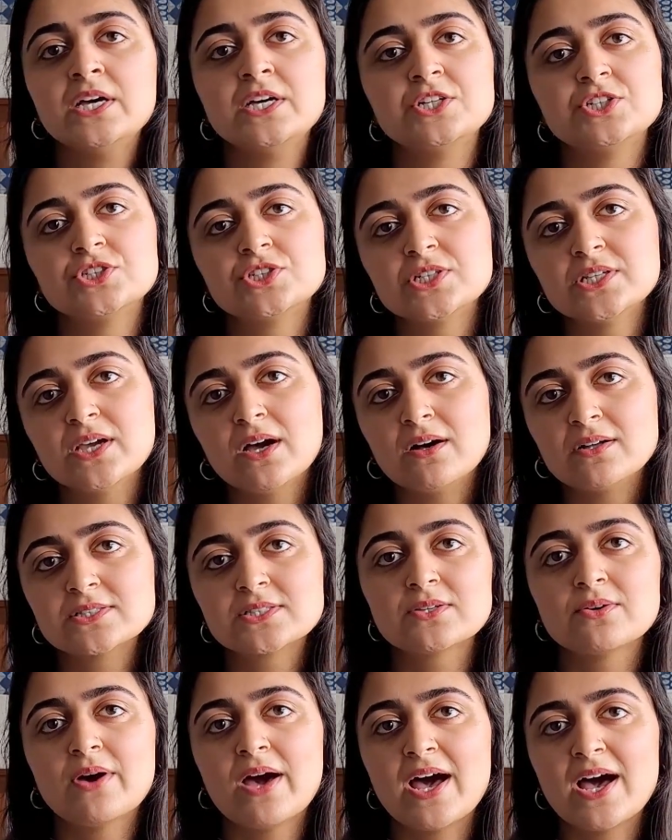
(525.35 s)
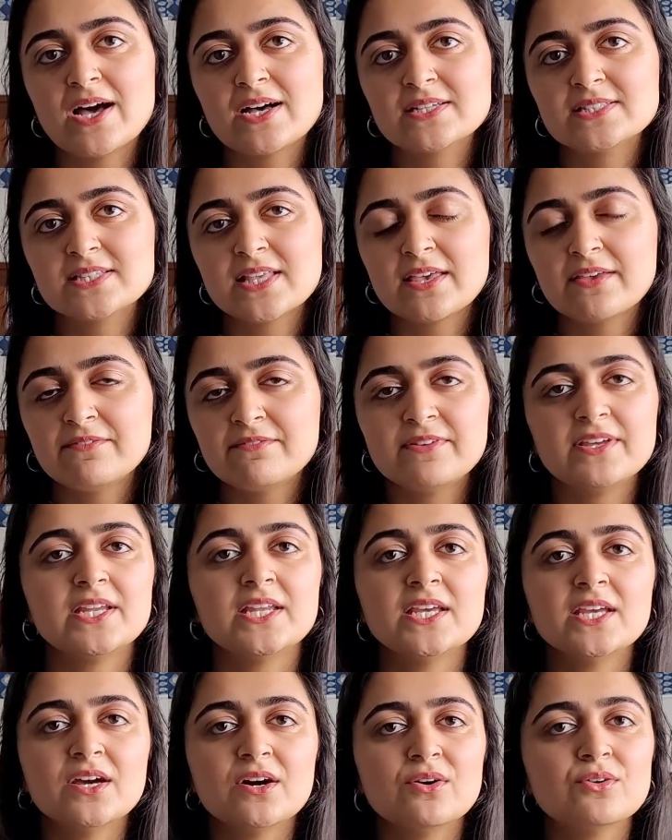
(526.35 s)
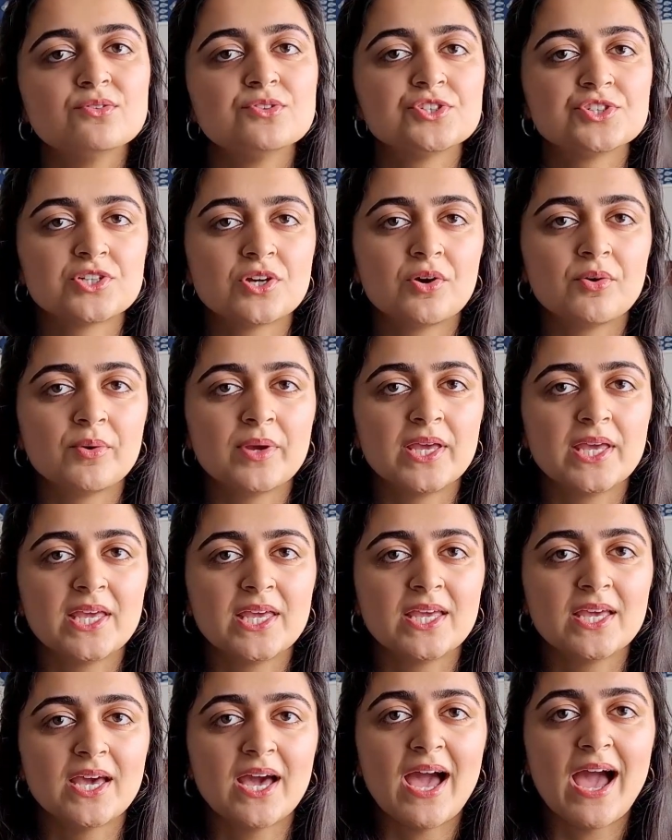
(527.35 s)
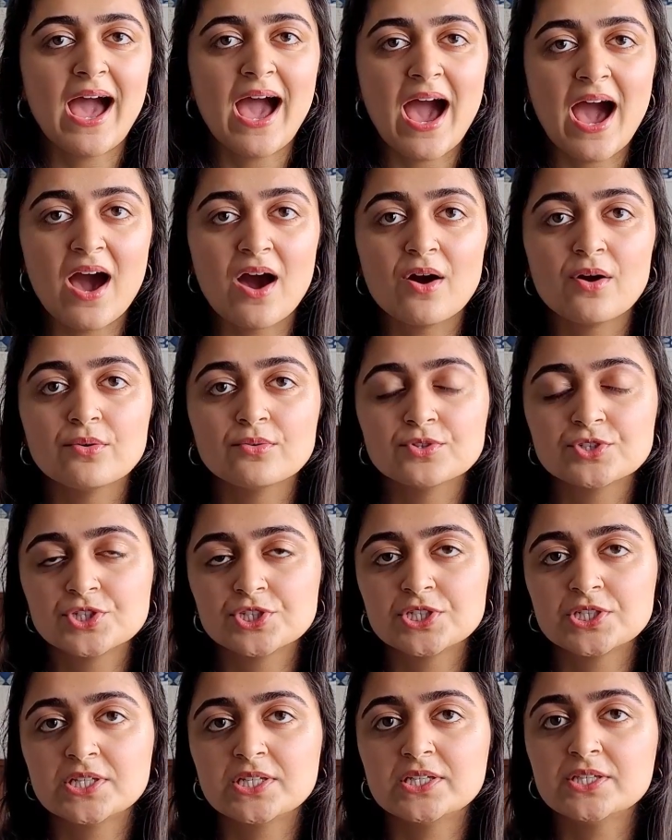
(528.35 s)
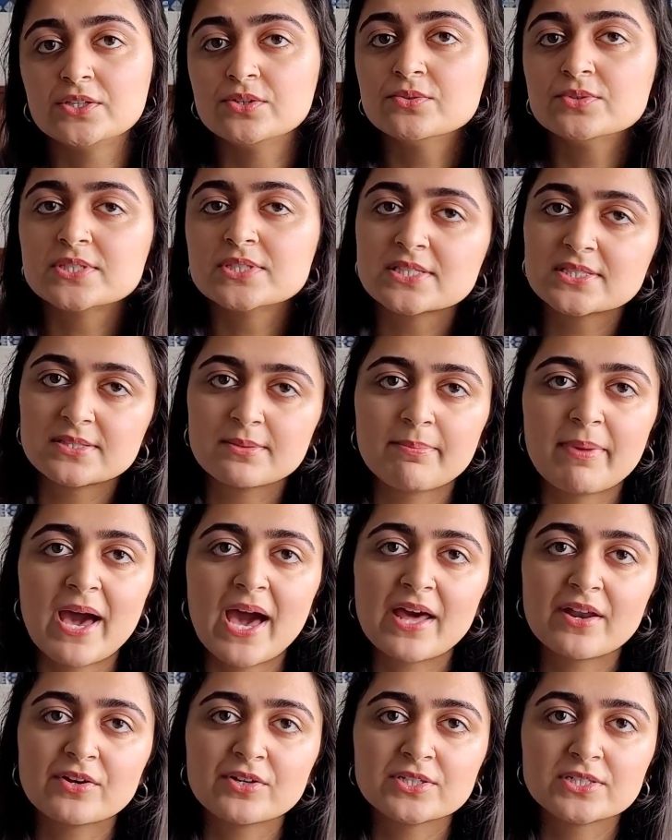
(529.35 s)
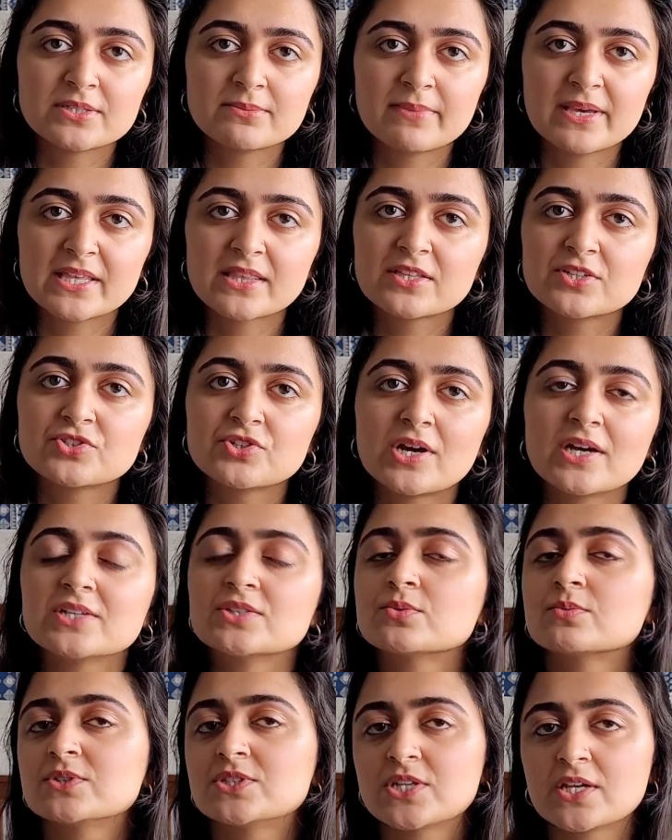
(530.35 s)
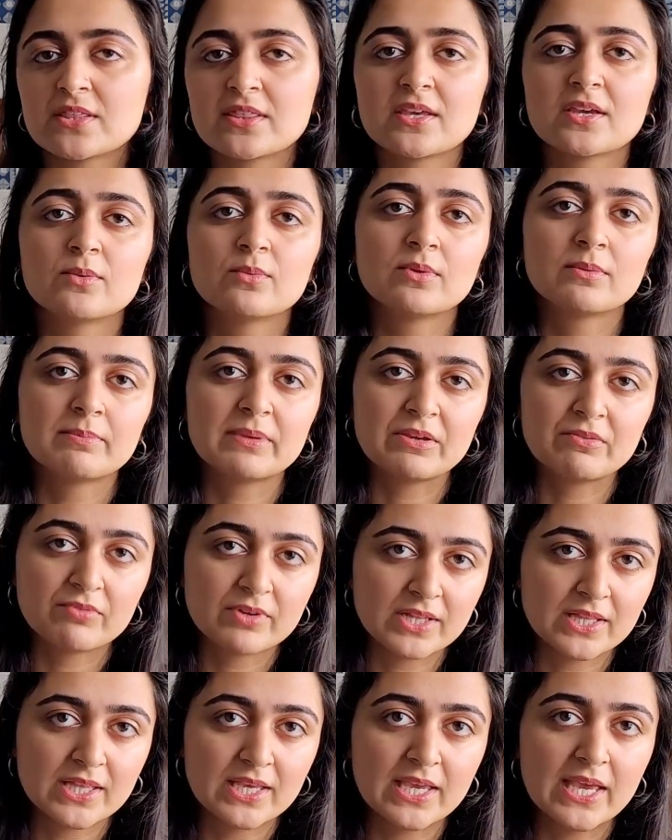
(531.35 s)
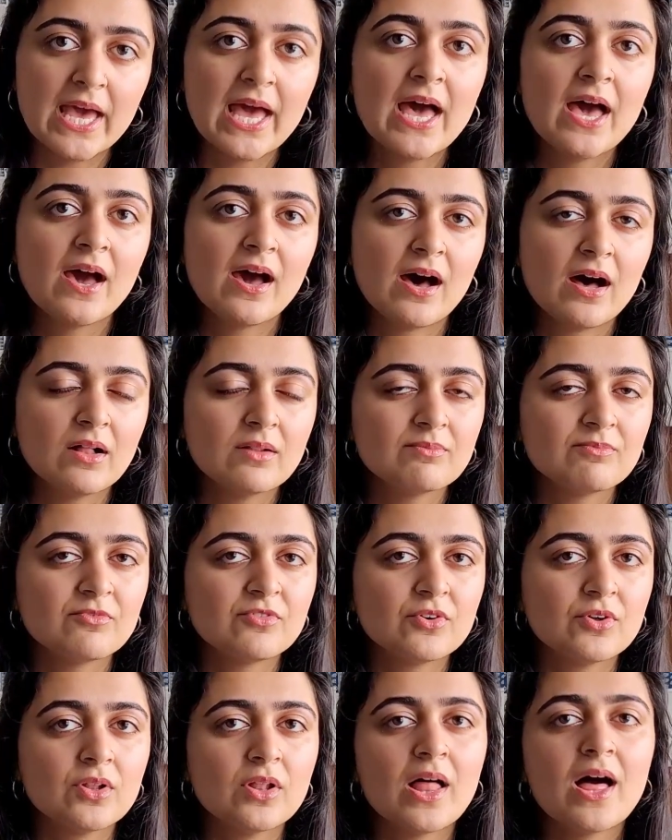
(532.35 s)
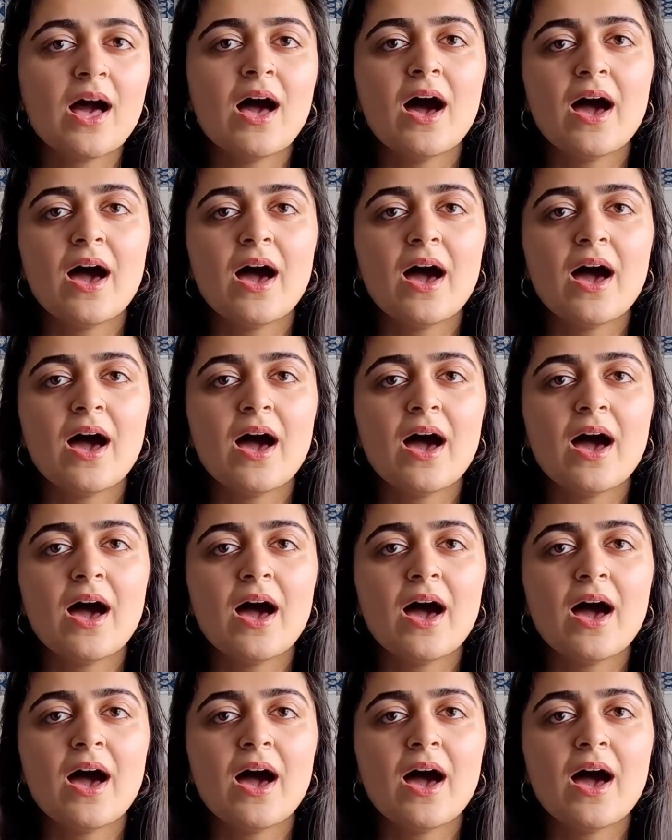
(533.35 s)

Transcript: She also has a video showing how she uses the pattern to make the dress, which I think will be really helpful.